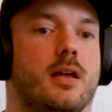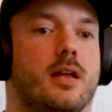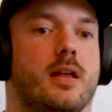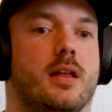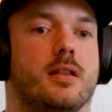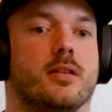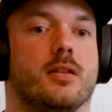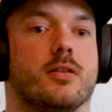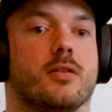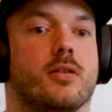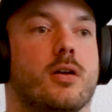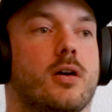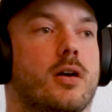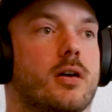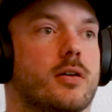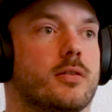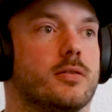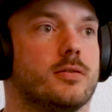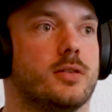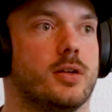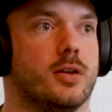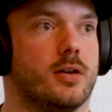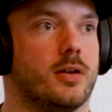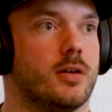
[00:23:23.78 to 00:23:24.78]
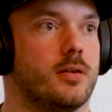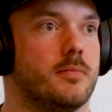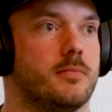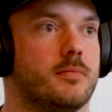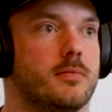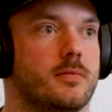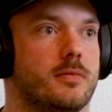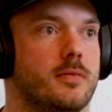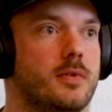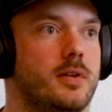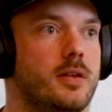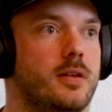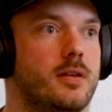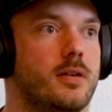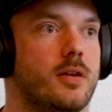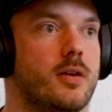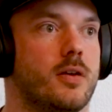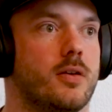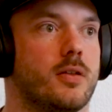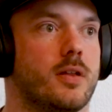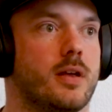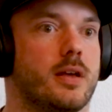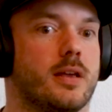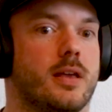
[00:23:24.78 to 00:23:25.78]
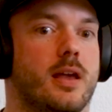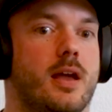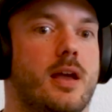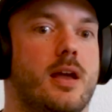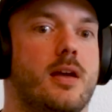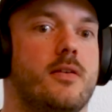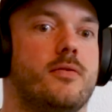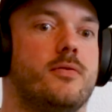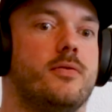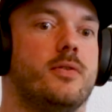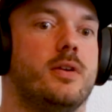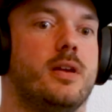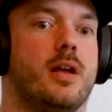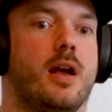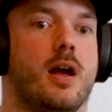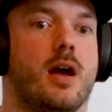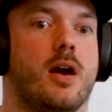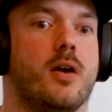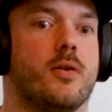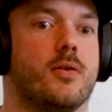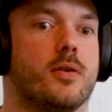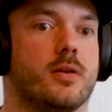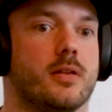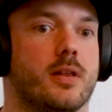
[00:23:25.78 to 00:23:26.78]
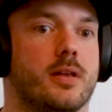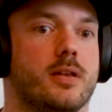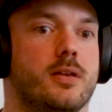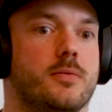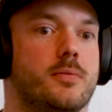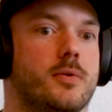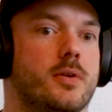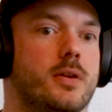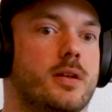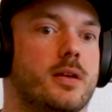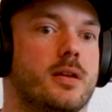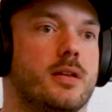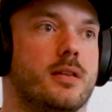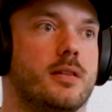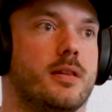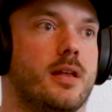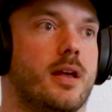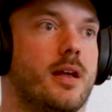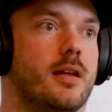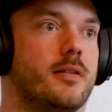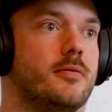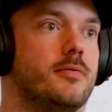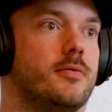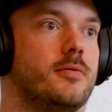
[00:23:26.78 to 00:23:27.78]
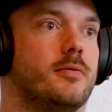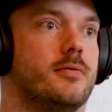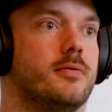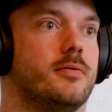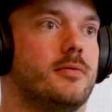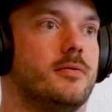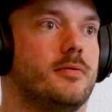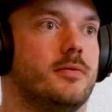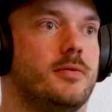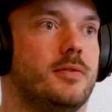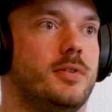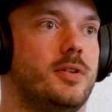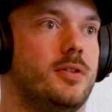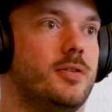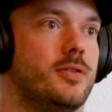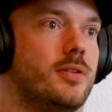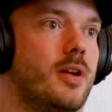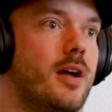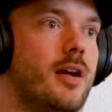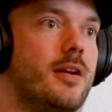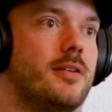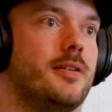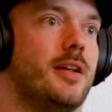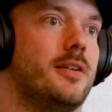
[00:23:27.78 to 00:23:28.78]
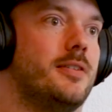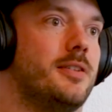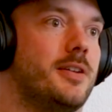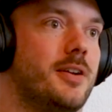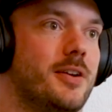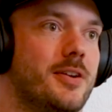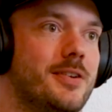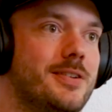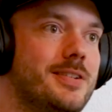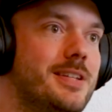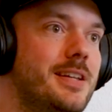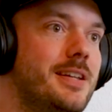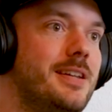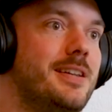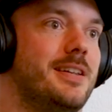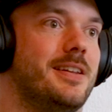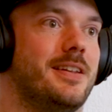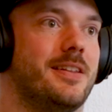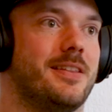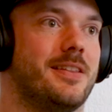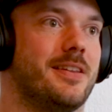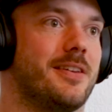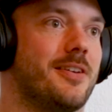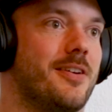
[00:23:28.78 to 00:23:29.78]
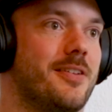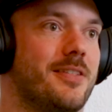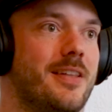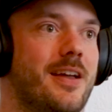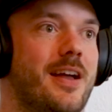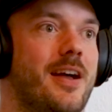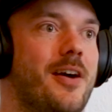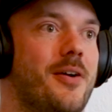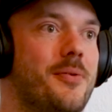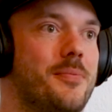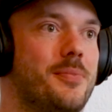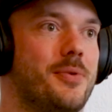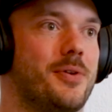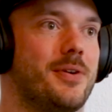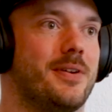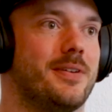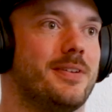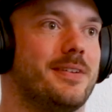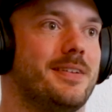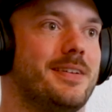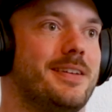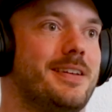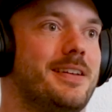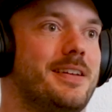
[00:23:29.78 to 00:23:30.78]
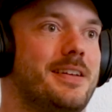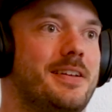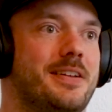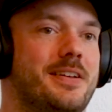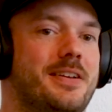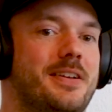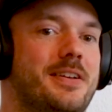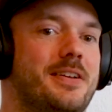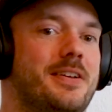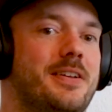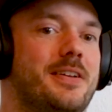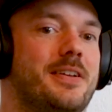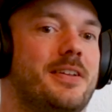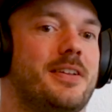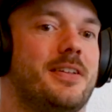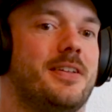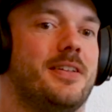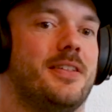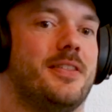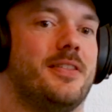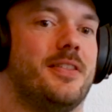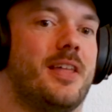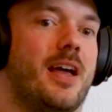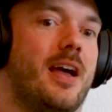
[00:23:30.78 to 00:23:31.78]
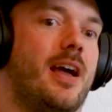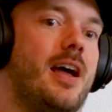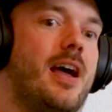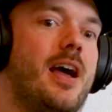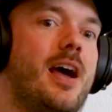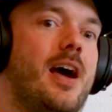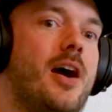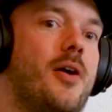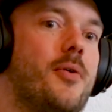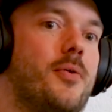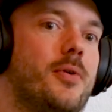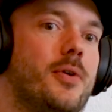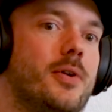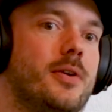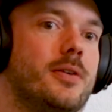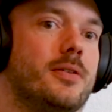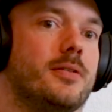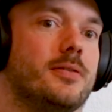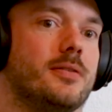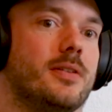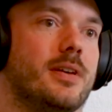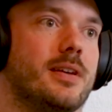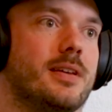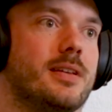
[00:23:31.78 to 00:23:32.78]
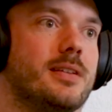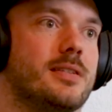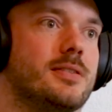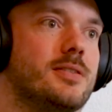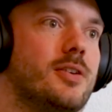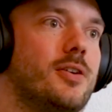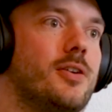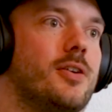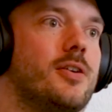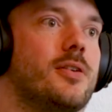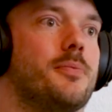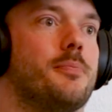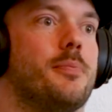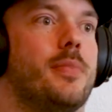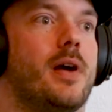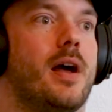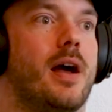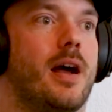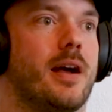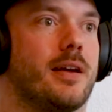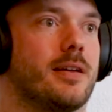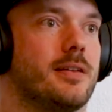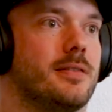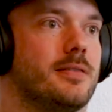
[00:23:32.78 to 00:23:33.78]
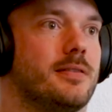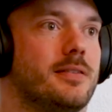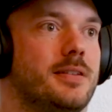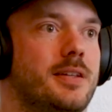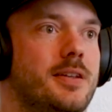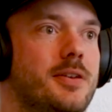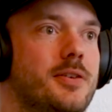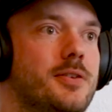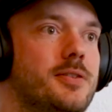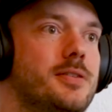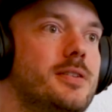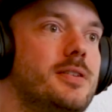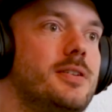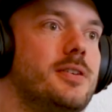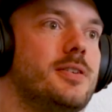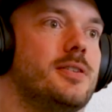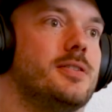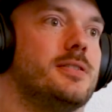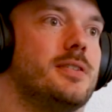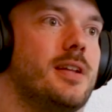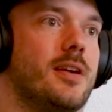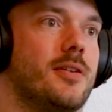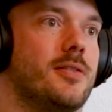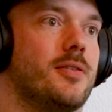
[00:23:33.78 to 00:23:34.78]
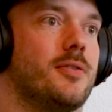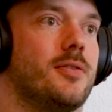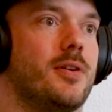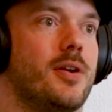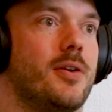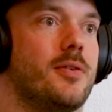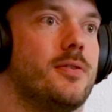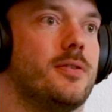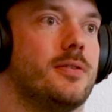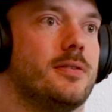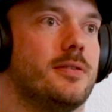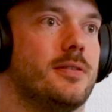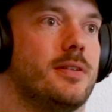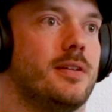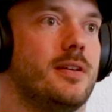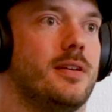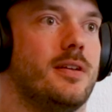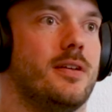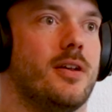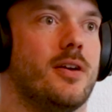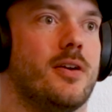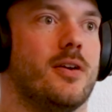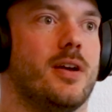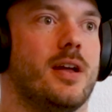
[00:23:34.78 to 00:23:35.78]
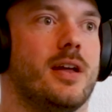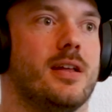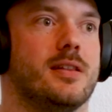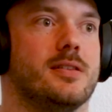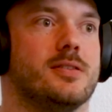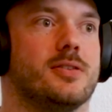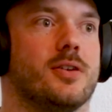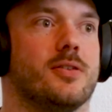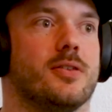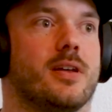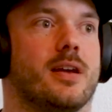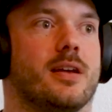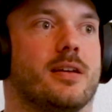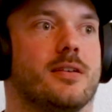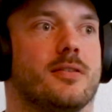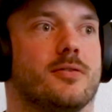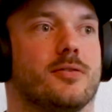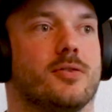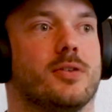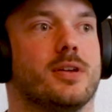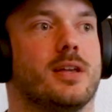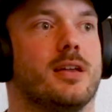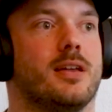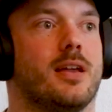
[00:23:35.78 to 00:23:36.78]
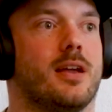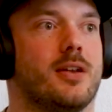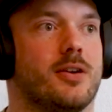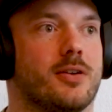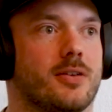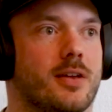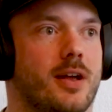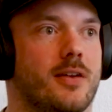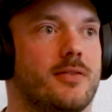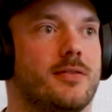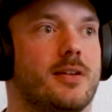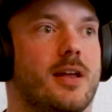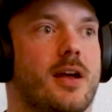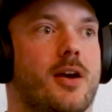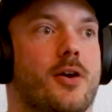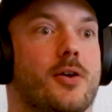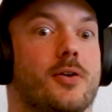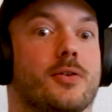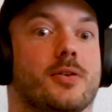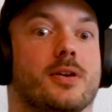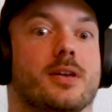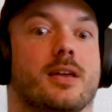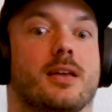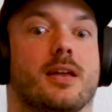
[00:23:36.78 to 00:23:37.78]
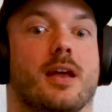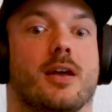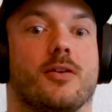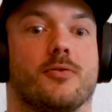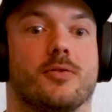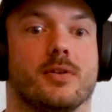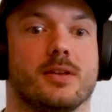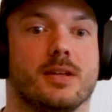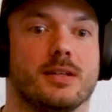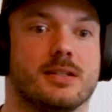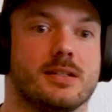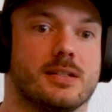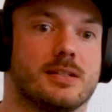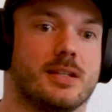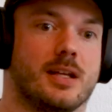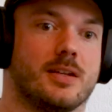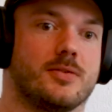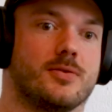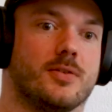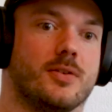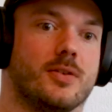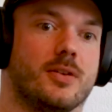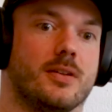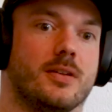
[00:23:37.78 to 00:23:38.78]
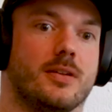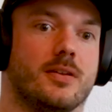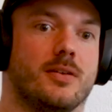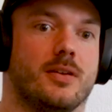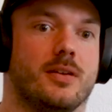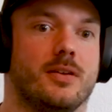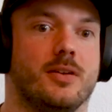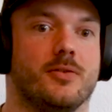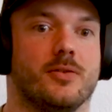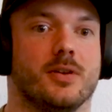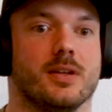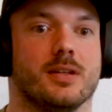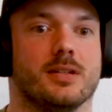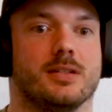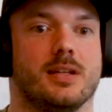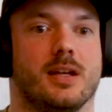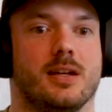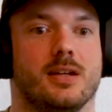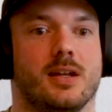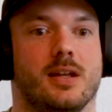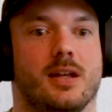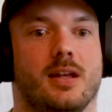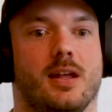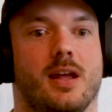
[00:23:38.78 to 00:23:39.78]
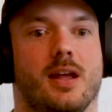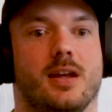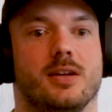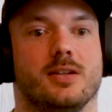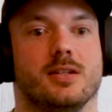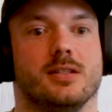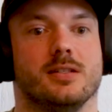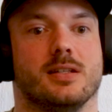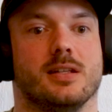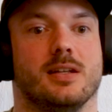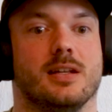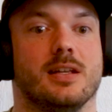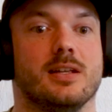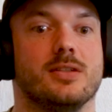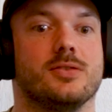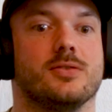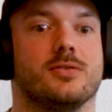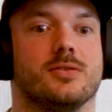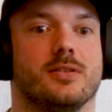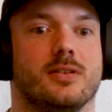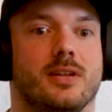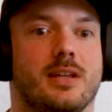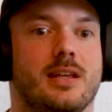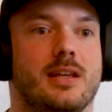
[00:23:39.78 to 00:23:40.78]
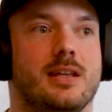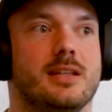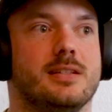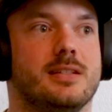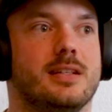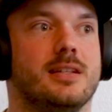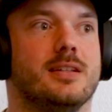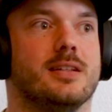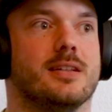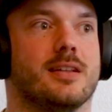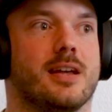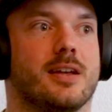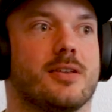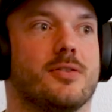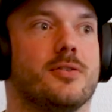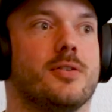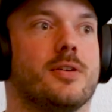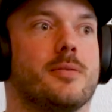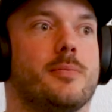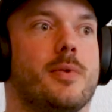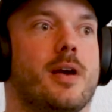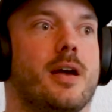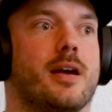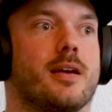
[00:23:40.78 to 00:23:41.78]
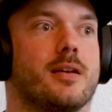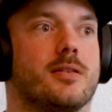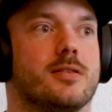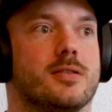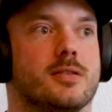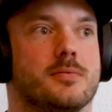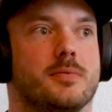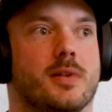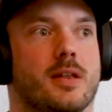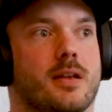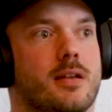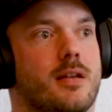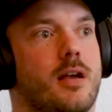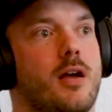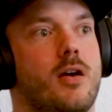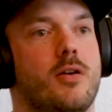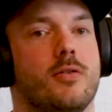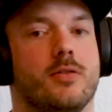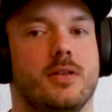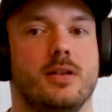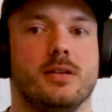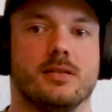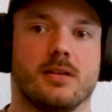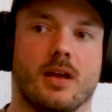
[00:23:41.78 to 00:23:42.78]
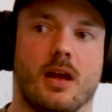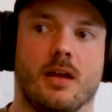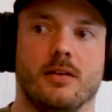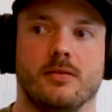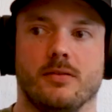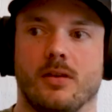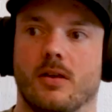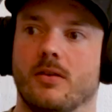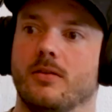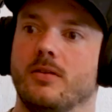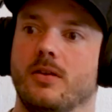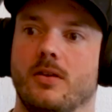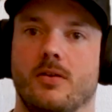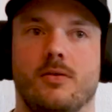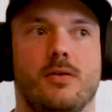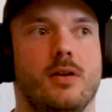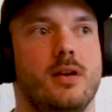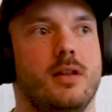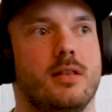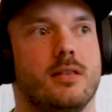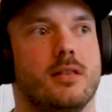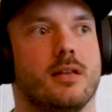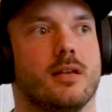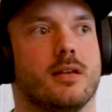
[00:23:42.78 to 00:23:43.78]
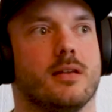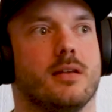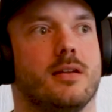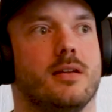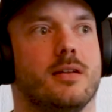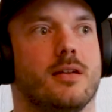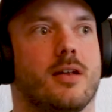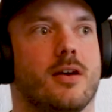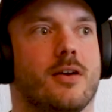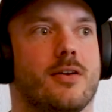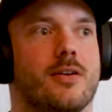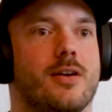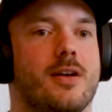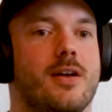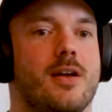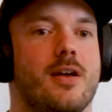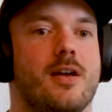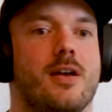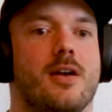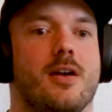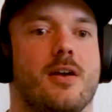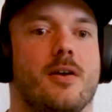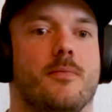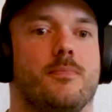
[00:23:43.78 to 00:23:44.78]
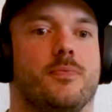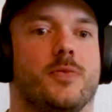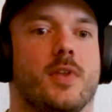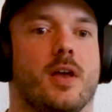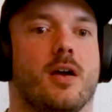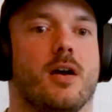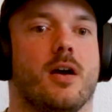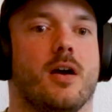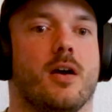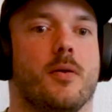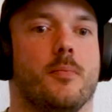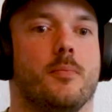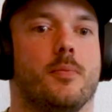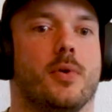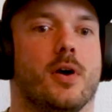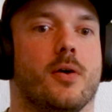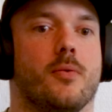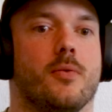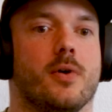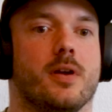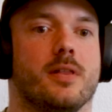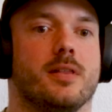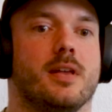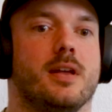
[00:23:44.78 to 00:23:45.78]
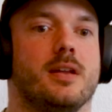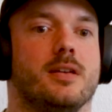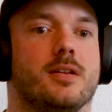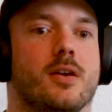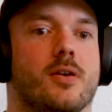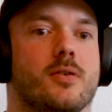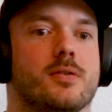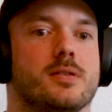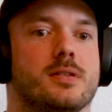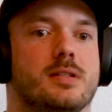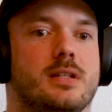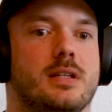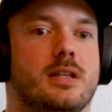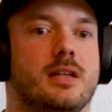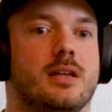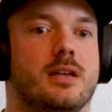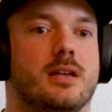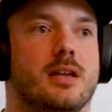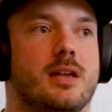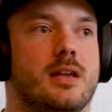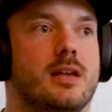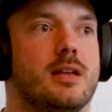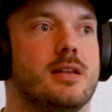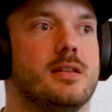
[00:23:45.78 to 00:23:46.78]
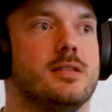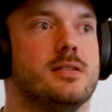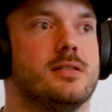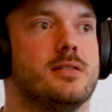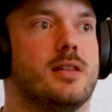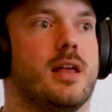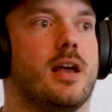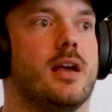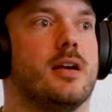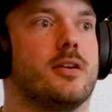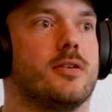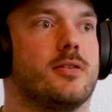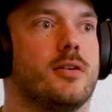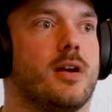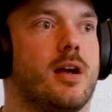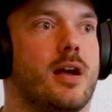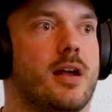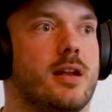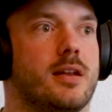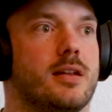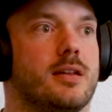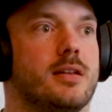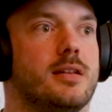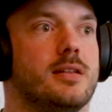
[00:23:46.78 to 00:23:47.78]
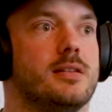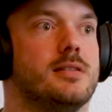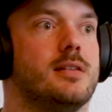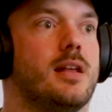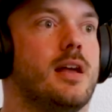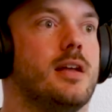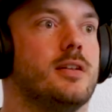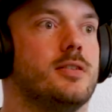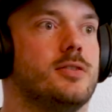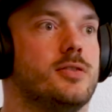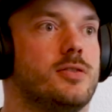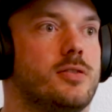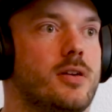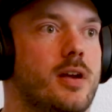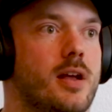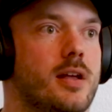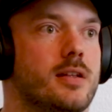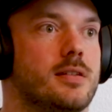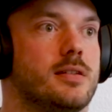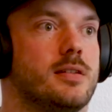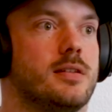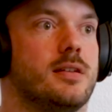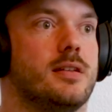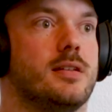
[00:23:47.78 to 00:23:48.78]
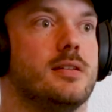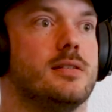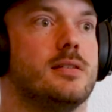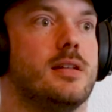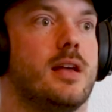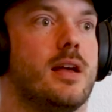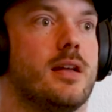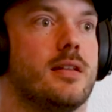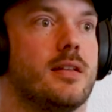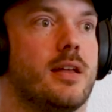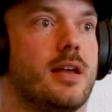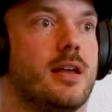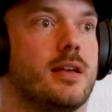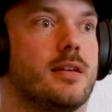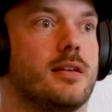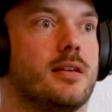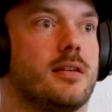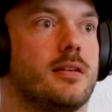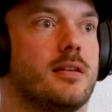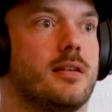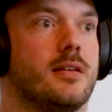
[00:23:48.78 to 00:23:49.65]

in the long term, like every hour that you put in that you're not guaranteed anything on the output, that hour like is earned back years and years down the road, And so like looking at your life now or looking at really successful real estate agents, it is easy to like look back and just be like, oh, these guys don't do anything, but what they don't see is that grind and is that stress and is that like